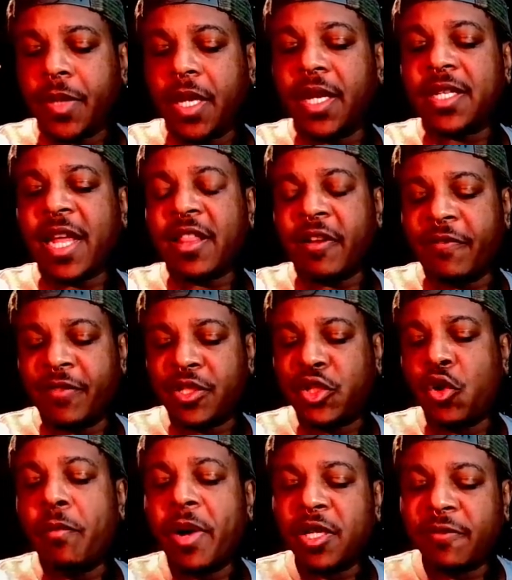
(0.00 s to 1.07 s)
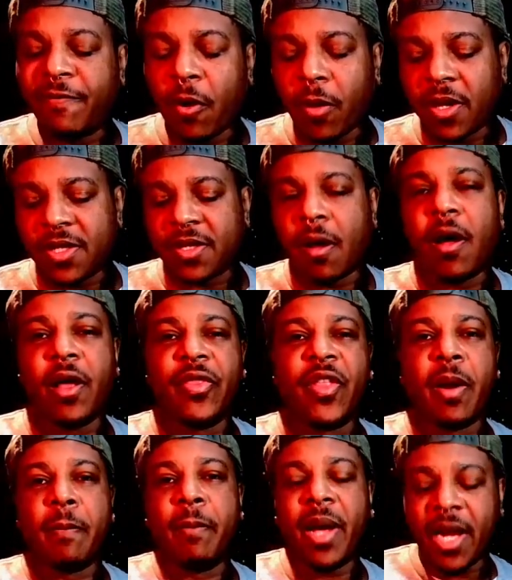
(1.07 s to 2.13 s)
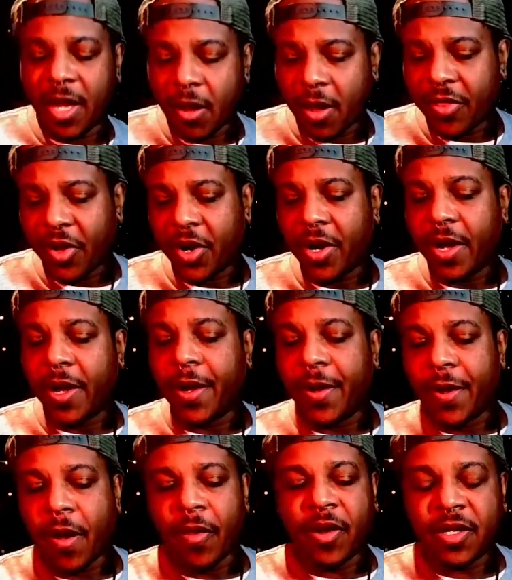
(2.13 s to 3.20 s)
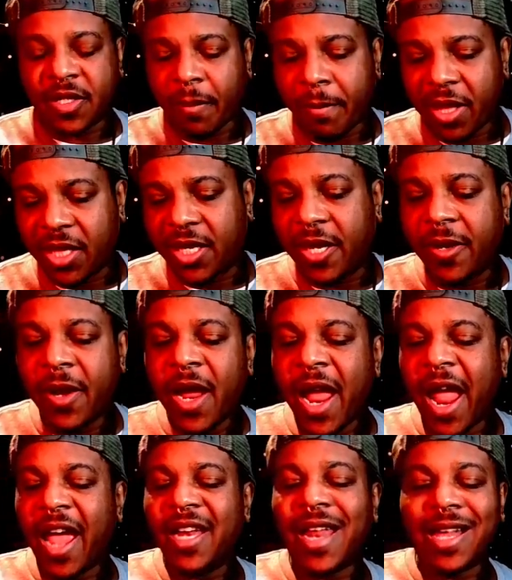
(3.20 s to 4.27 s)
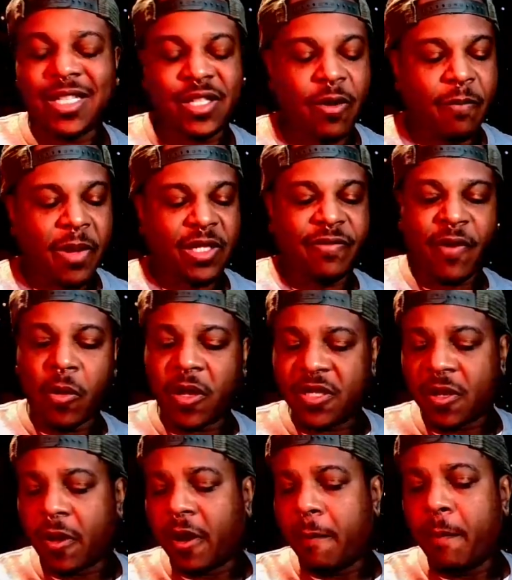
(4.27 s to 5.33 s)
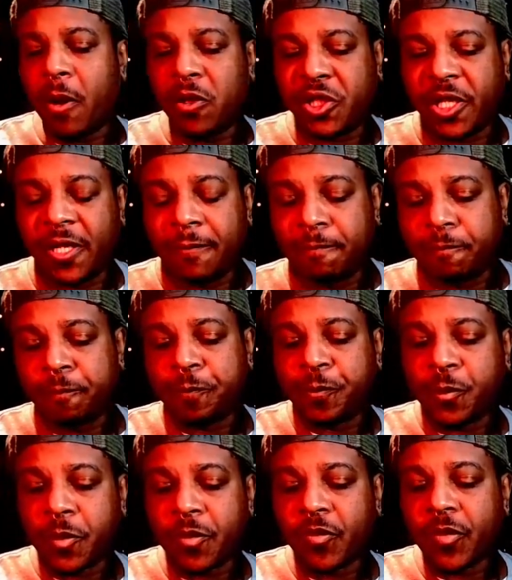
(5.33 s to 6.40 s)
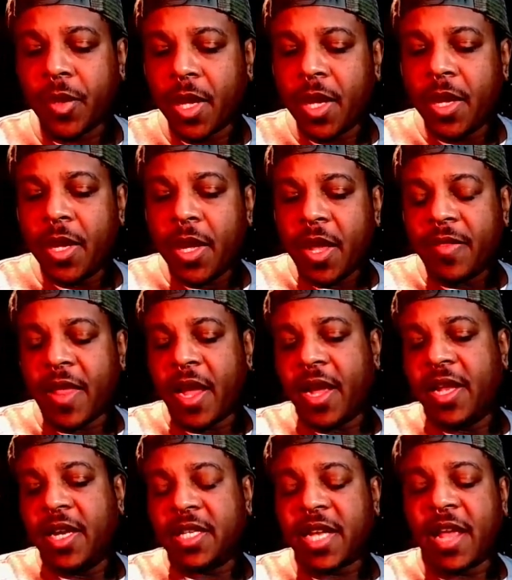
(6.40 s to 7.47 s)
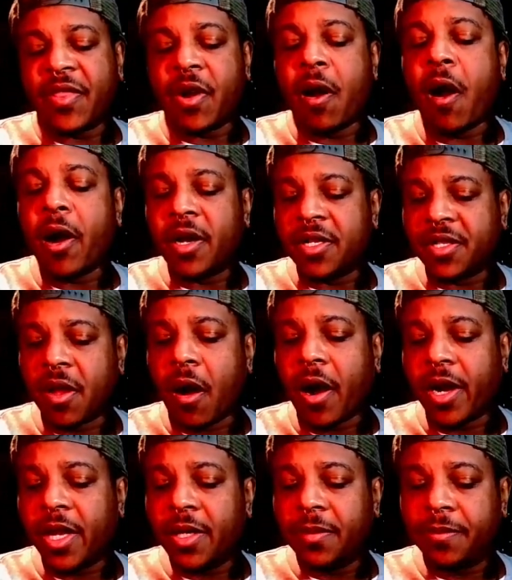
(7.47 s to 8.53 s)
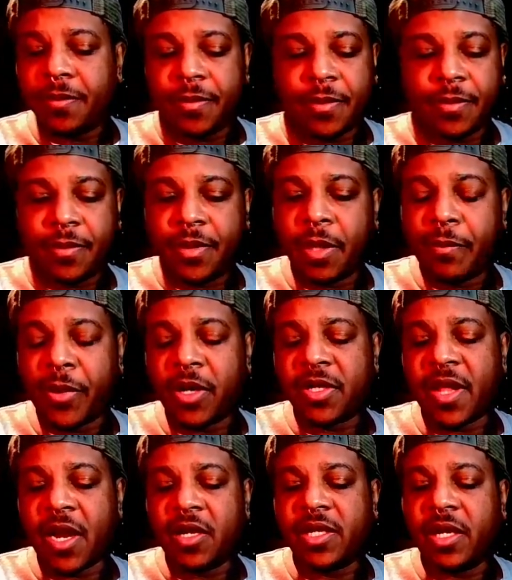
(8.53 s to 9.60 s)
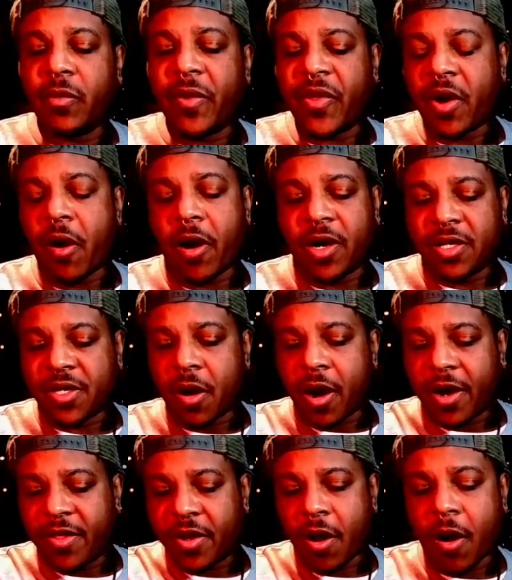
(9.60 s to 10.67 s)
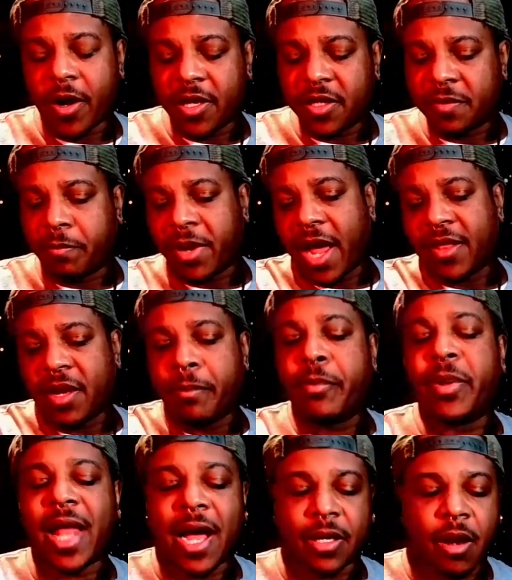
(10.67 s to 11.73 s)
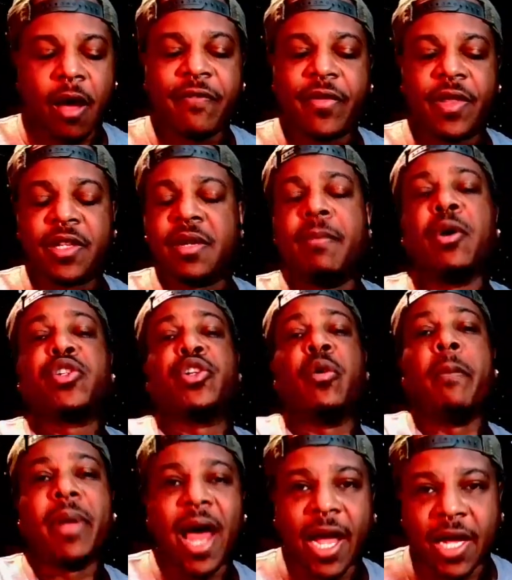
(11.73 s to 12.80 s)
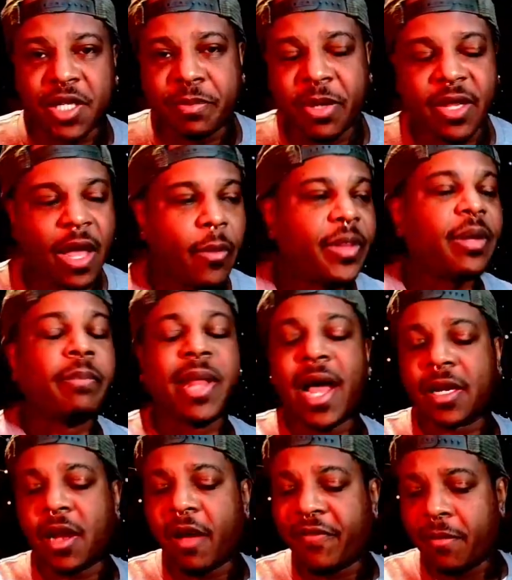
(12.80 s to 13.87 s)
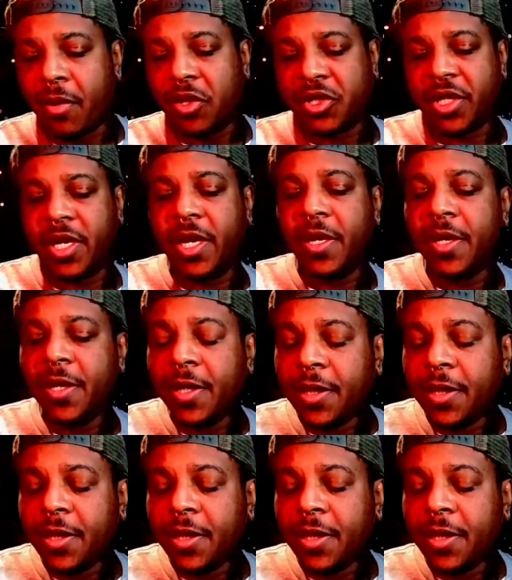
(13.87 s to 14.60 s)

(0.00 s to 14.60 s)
It looks like they're too much focused on their money, on their uh, on their stability, and not so much focused on emotion. They, it looks like their heart is guarded. Your person that you're dealing with, their heart is guarded. Their heart is blocked. They're blocked off. There's emotional blockage. Put it that way. They're blocked off emotionally